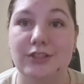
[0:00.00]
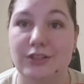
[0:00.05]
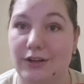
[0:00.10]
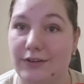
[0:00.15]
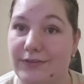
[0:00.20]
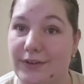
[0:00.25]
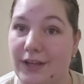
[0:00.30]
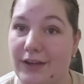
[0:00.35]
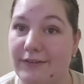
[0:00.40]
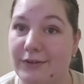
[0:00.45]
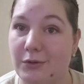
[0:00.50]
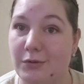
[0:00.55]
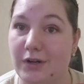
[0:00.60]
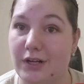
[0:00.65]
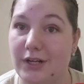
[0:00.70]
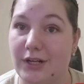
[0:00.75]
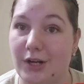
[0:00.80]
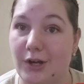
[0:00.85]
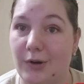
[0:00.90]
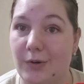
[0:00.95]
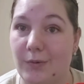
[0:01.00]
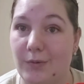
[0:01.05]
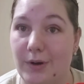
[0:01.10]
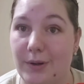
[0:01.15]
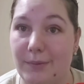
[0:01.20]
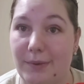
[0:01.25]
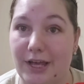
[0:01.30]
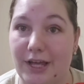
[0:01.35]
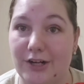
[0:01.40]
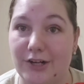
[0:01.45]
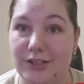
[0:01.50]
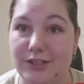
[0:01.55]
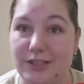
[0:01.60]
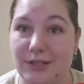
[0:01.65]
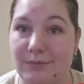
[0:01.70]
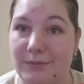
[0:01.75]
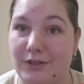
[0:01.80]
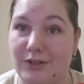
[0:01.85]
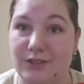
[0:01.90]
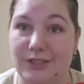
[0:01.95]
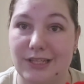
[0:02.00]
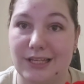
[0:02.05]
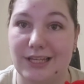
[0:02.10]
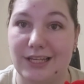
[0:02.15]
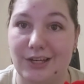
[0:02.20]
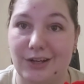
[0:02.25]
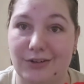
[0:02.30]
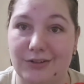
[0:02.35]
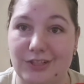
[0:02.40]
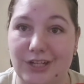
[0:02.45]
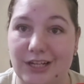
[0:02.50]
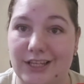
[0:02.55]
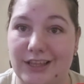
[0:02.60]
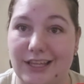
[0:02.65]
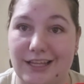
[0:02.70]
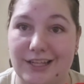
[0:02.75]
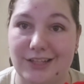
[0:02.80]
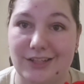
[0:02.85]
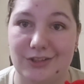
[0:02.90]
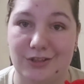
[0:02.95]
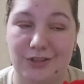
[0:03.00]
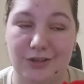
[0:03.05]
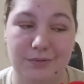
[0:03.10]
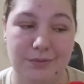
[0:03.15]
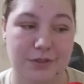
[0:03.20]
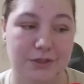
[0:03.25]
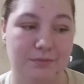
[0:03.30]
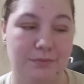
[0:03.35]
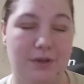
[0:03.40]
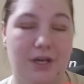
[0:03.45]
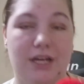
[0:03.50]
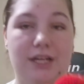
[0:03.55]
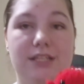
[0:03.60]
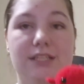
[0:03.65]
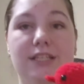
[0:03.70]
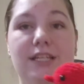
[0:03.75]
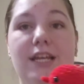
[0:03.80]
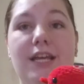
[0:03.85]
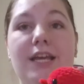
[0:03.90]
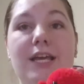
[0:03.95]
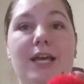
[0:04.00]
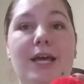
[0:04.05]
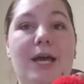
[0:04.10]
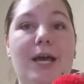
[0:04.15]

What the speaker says: So if you ever want to know what patterns I'm using, go check that description box.